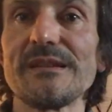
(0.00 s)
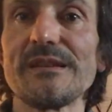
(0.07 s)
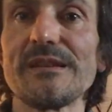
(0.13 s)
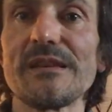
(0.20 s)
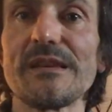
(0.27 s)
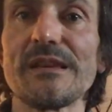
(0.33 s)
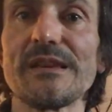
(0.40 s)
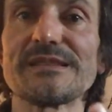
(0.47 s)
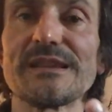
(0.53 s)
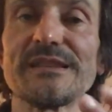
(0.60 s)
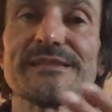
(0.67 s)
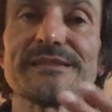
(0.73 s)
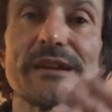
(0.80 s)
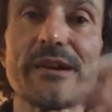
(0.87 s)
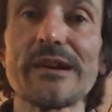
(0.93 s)
His
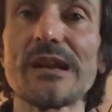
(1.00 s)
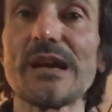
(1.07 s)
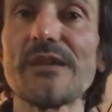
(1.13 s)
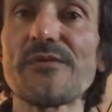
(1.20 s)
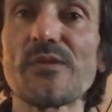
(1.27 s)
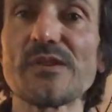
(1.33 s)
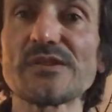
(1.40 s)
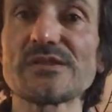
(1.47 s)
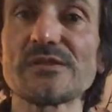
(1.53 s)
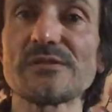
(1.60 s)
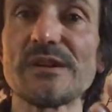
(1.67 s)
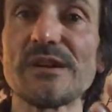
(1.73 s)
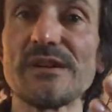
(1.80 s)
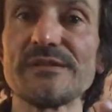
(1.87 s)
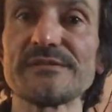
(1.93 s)
entire life was
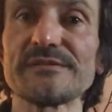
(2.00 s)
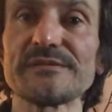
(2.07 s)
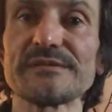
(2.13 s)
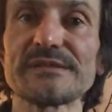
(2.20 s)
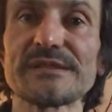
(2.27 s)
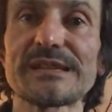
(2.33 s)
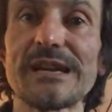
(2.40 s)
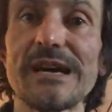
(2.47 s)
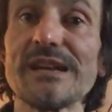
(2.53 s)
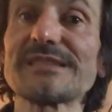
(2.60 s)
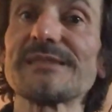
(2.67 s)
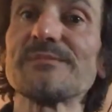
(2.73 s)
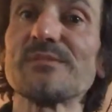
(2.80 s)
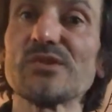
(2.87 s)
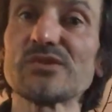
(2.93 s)
around cars
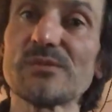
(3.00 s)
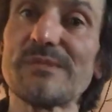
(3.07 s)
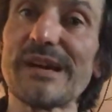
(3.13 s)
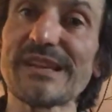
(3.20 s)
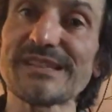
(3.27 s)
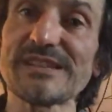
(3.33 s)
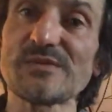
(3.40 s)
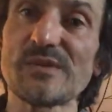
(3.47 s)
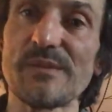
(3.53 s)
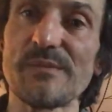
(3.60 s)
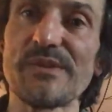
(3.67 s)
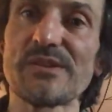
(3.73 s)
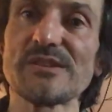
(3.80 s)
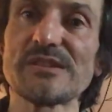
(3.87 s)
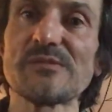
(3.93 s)
and motorbikes as well,
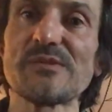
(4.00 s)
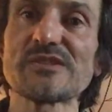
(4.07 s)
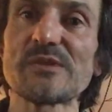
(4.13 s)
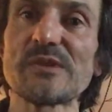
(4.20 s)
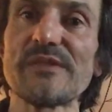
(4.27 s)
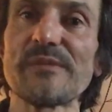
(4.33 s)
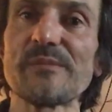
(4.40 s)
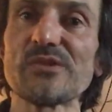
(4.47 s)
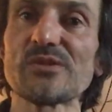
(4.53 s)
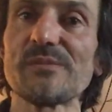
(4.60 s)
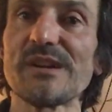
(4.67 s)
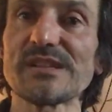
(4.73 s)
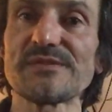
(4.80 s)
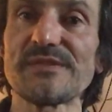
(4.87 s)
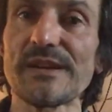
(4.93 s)
because he was driving
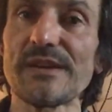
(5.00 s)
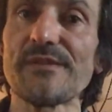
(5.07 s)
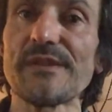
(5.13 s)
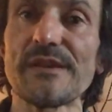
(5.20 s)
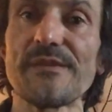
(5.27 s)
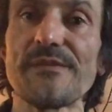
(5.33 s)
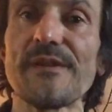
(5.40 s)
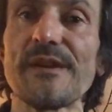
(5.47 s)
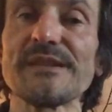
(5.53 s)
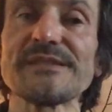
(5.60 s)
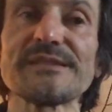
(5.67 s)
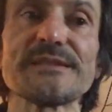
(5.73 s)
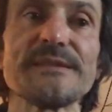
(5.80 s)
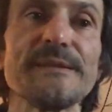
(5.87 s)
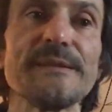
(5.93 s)
motorbikes very, very
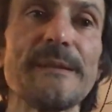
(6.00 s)
fast.